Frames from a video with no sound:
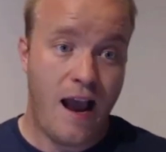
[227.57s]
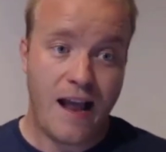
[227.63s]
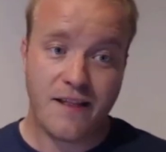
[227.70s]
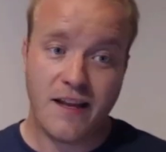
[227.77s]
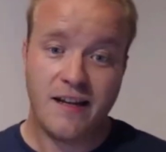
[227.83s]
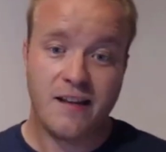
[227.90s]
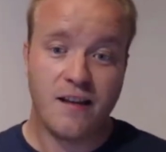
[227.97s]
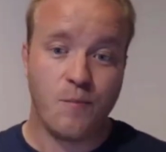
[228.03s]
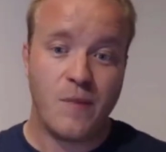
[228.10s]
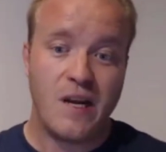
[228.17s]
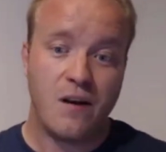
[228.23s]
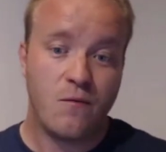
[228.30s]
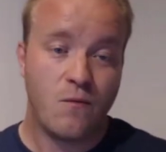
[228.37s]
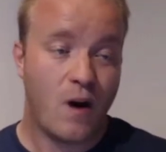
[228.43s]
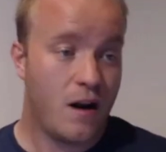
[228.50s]
And then in the
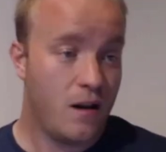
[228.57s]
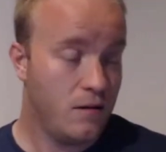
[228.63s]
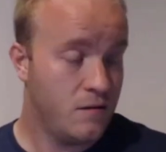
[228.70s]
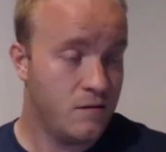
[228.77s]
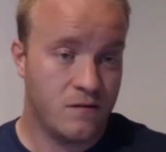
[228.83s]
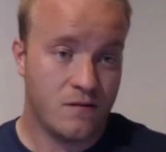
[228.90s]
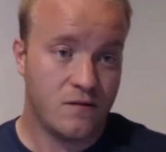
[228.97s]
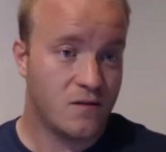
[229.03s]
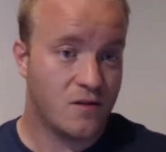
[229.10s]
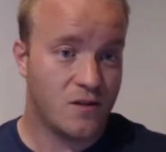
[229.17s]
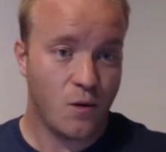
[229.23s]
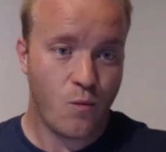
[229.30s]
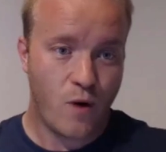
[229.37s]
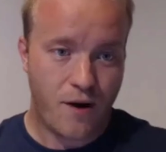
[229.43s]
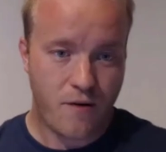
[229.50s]
meanwhile,
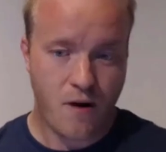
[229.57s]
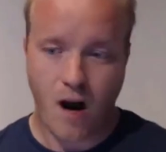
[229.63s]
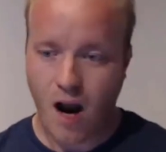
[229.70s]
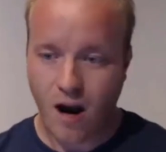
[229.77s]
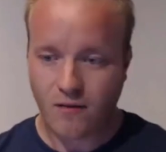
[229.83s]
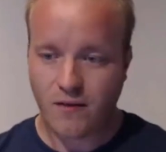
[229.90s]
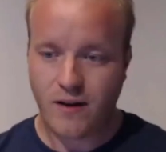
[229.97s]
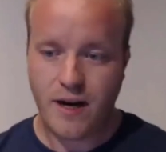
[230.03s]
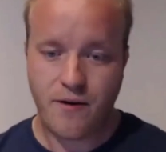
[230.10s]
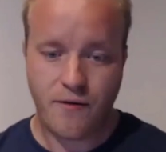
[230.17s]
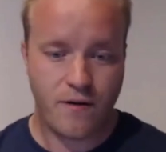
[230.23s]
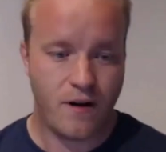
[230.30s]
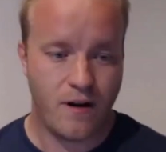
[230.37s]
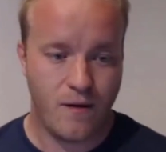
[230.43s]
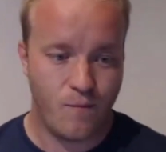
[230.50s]
somewhere out
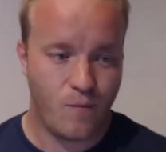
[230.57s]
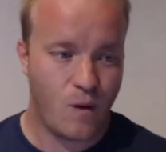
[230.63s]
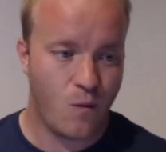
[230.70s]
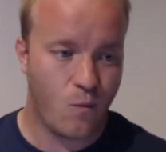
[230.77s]
there,